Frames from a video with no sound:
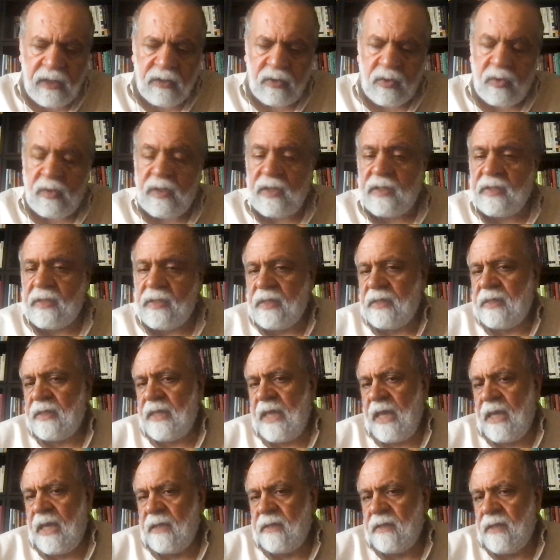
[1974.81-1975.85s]
to these
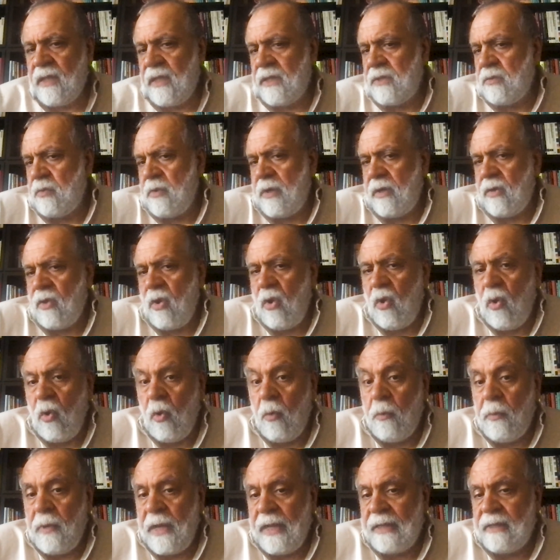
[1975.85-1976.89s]
states is where the
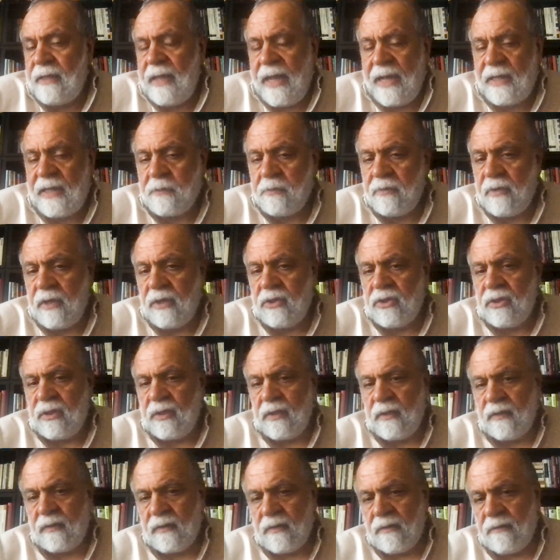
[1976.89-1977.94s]
hope and the
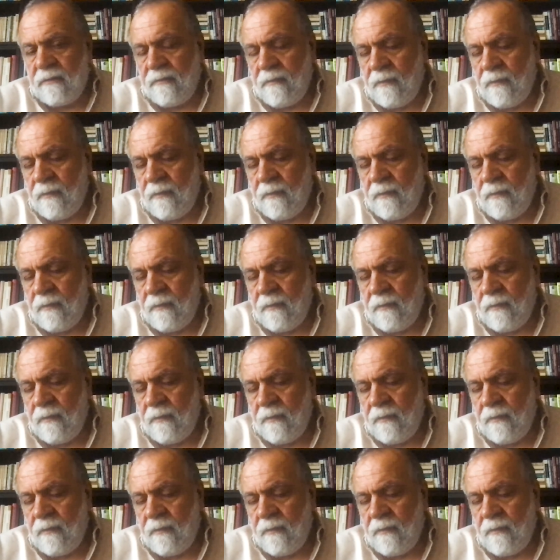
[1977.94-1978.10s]
aspiration is.